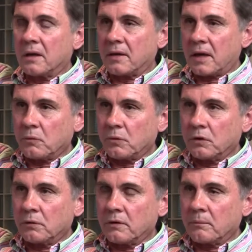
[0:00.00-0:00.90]
that
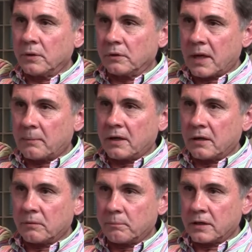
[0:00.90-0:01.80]
will build up a
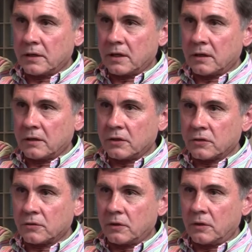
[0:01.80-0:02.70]
particularly
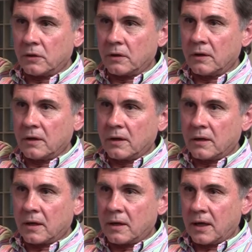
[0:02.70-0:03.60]
strong
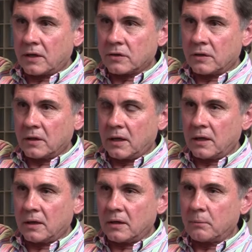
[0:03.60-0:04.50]
connection
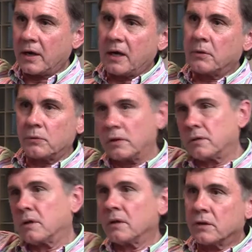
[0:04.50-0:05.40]
here in the brain
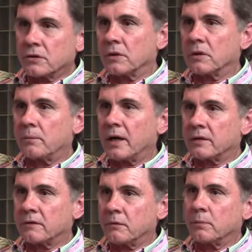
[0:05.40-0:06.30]
between certain
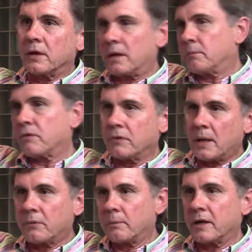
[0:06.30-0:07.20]
parts of the brain, through a
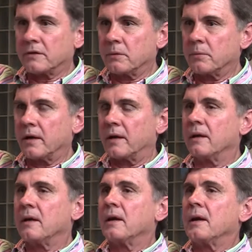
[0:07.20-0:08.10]
number of parts of the brain.
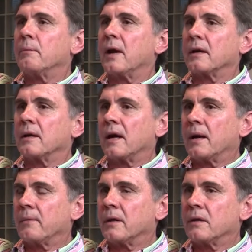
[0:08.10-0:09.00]
But
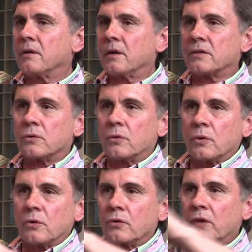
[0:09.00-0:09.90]
there's
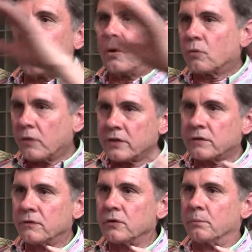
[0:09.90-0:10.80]
the whole
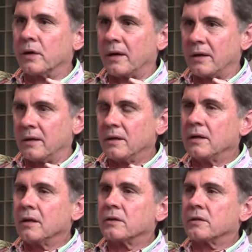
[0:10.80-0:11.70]
rest of your brain.
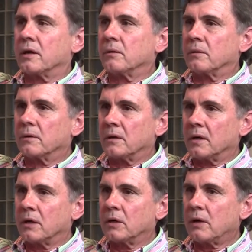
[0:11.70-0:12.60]
So
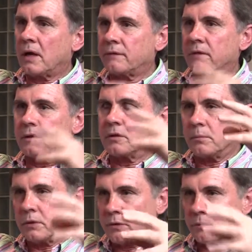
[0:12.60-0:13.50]
you have to
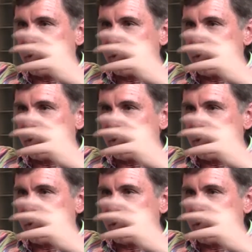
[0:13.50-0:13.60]
build the